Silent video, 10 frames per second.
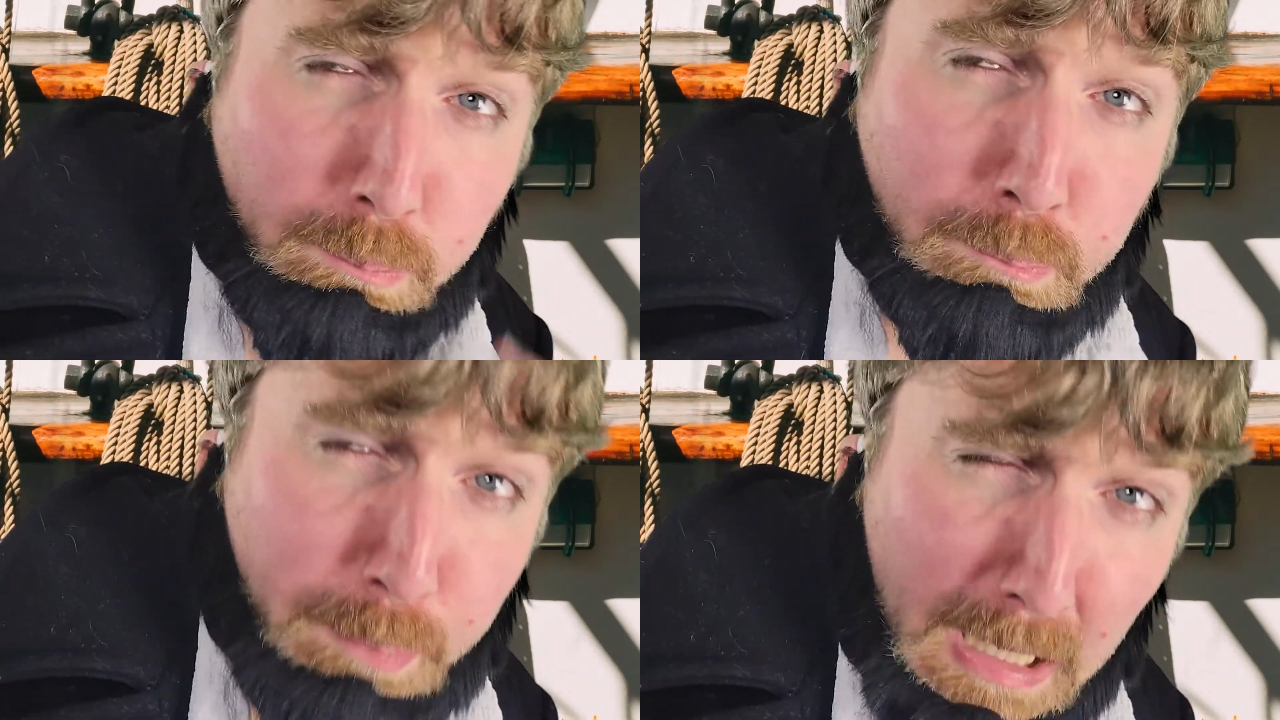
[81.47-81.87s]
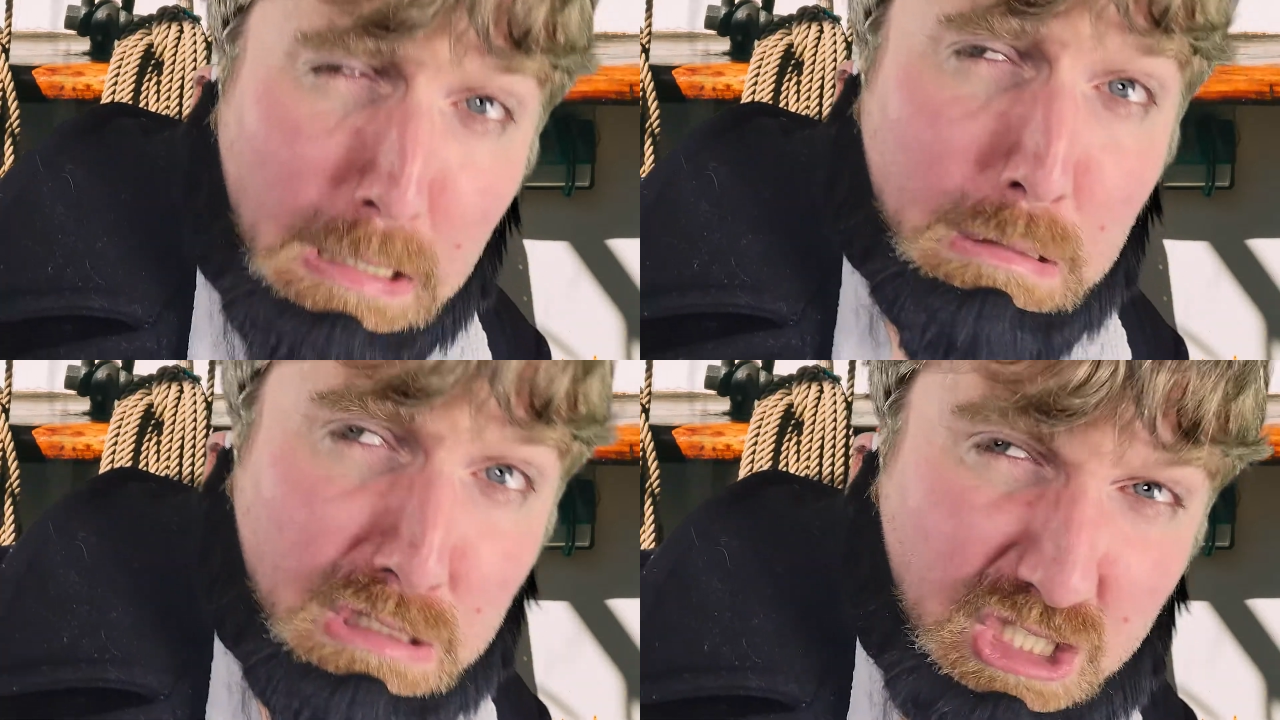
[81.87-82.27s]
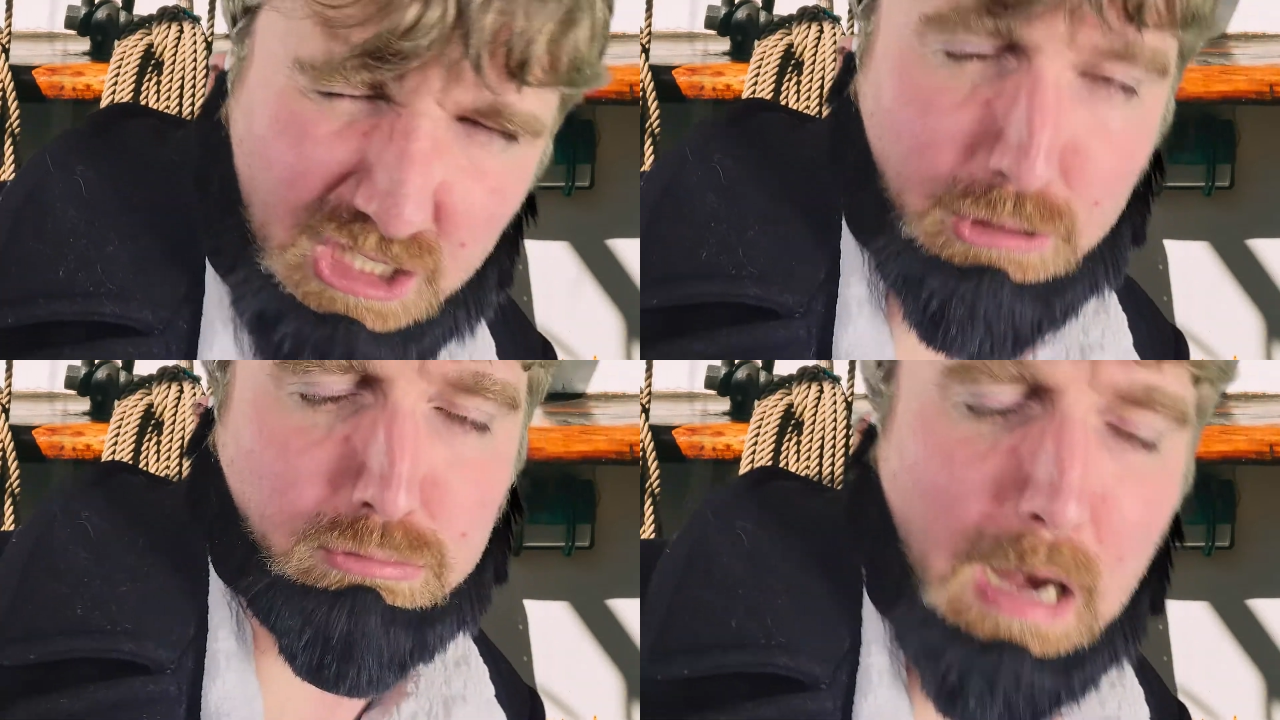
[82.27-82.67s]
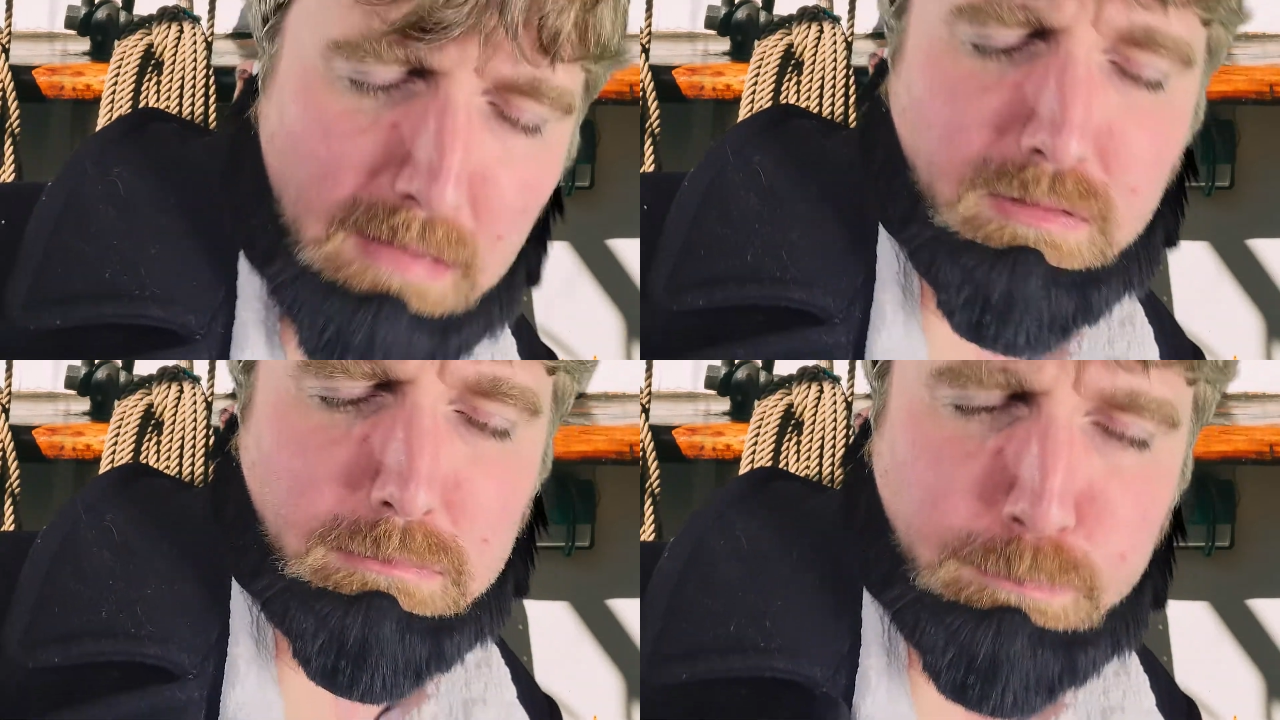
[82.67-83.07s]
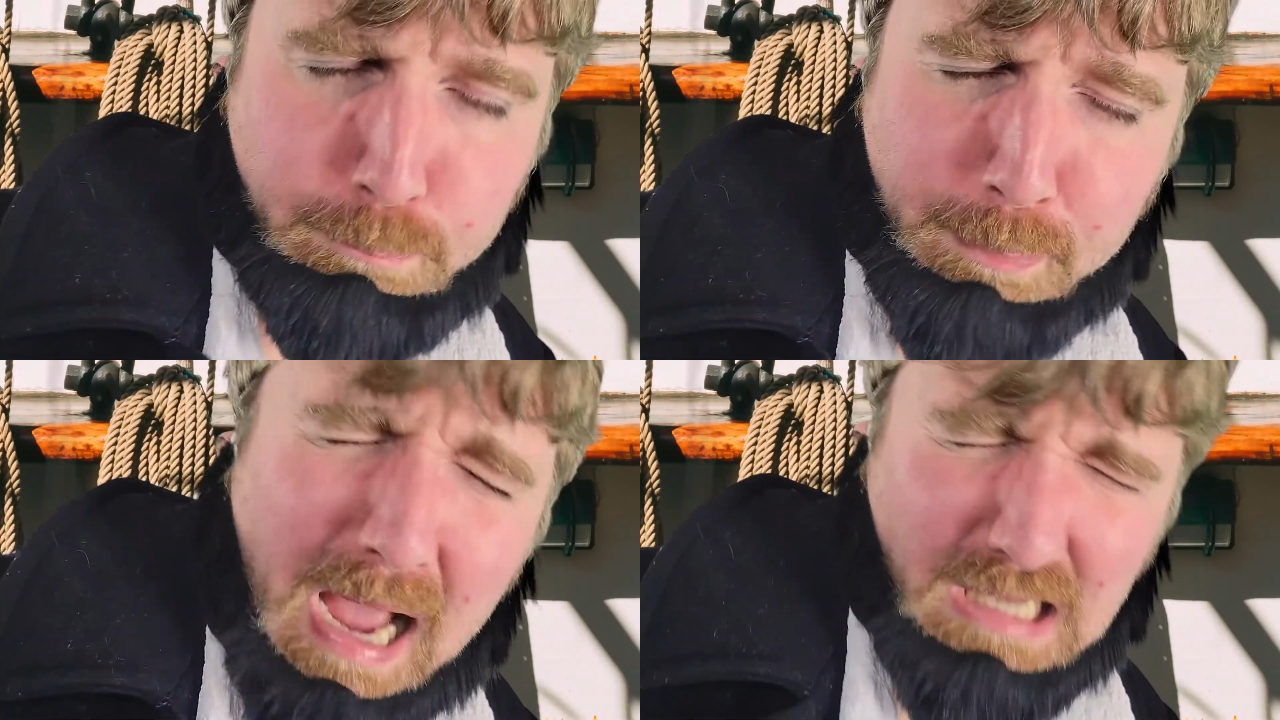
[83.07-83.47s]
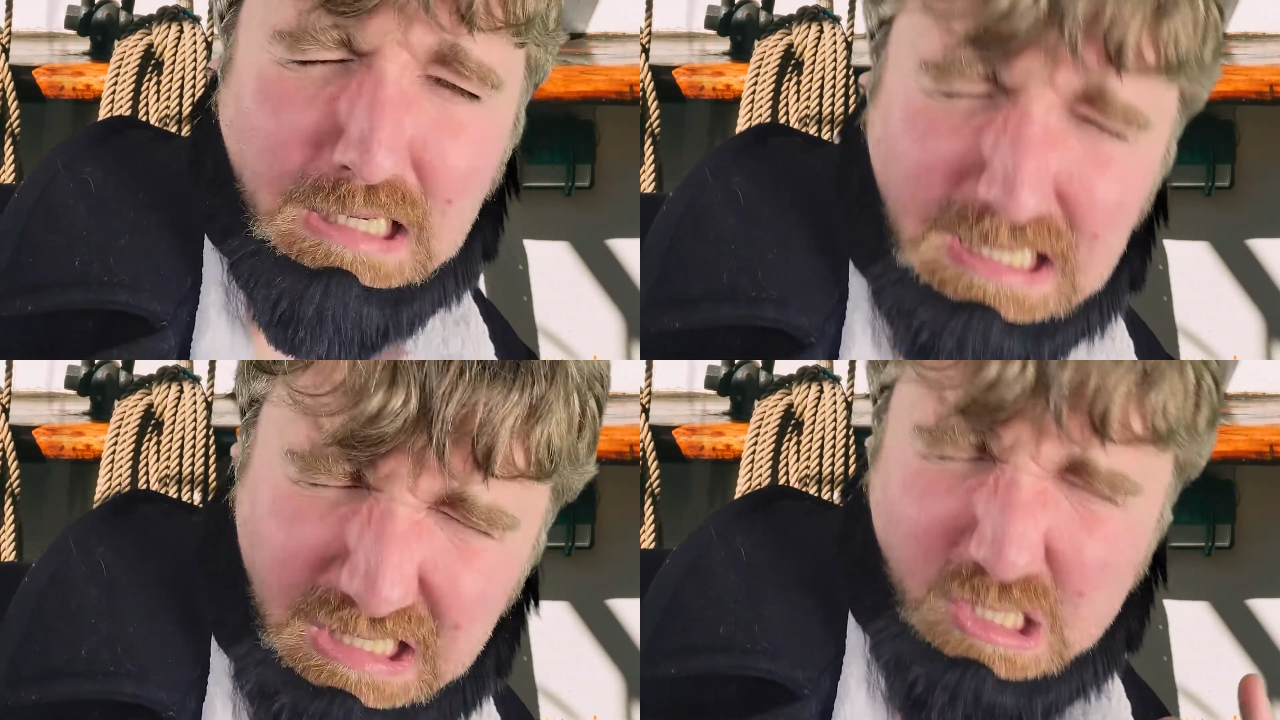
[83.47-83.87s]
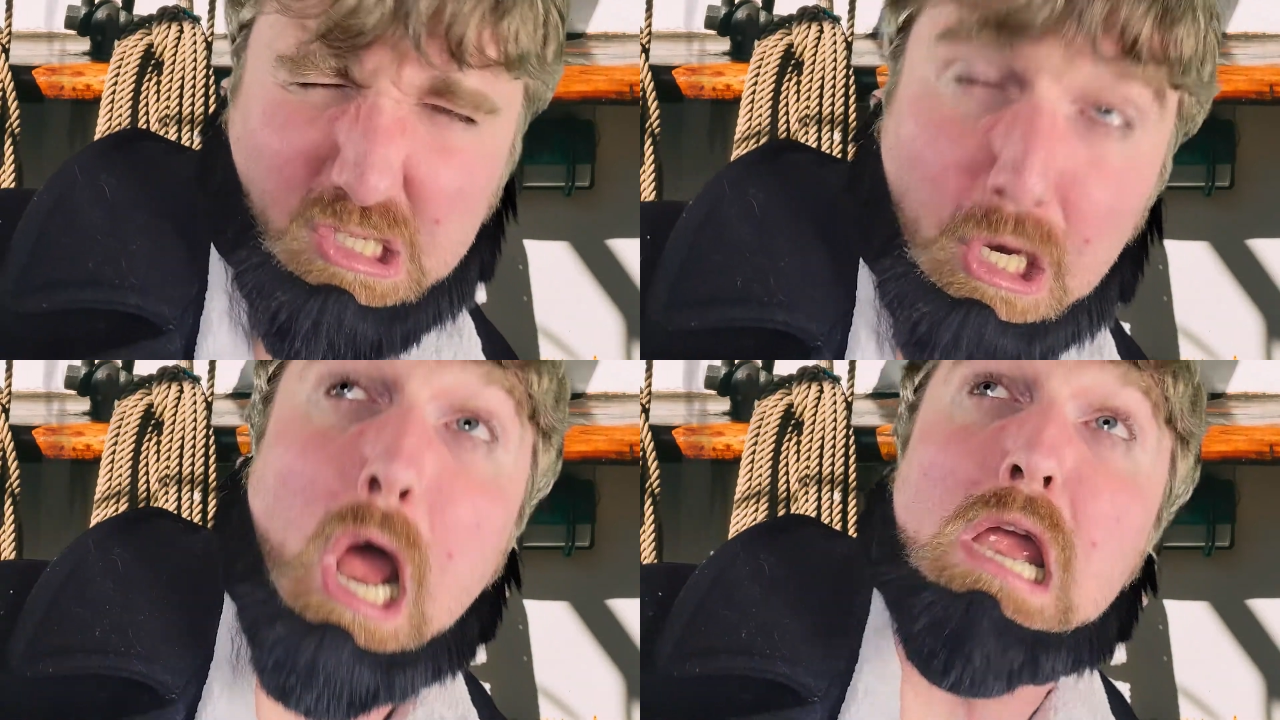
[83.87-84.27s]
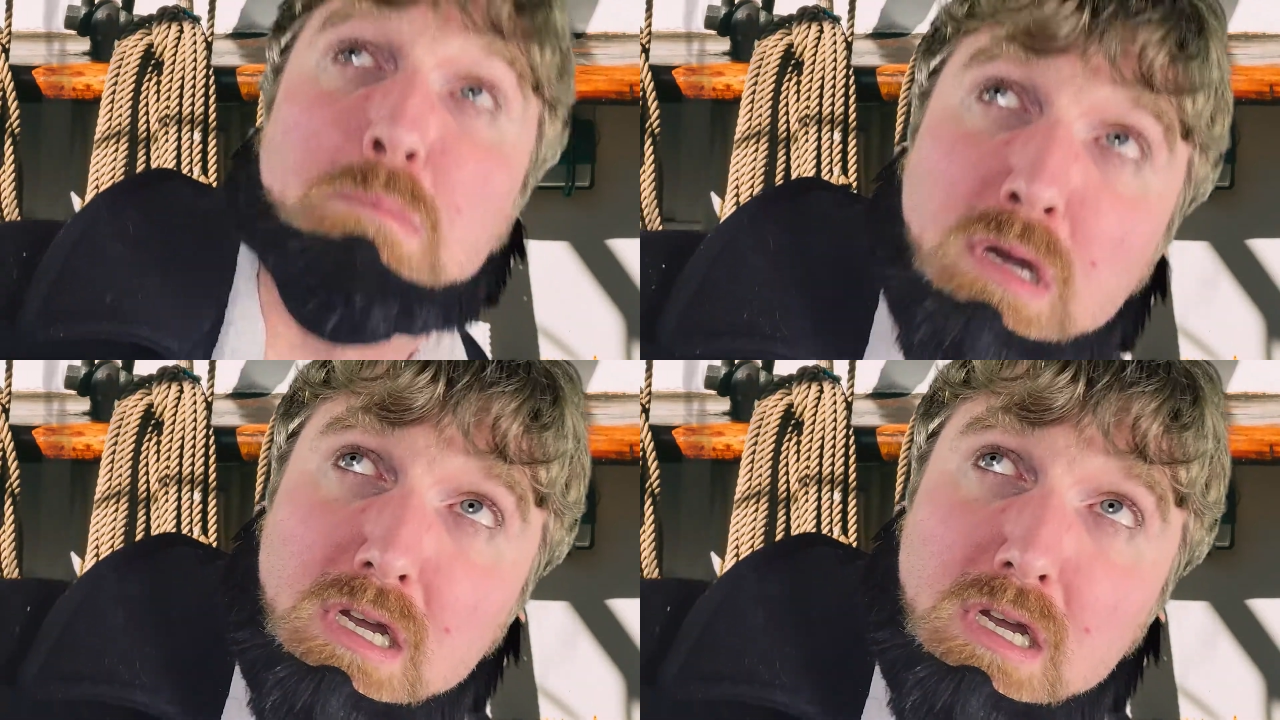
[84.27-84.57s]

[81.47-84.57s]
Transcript: beard to travel back in time.